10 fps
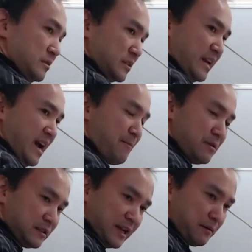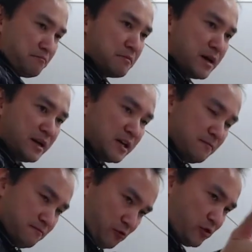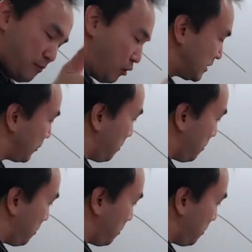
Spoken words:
can happen at many or multiple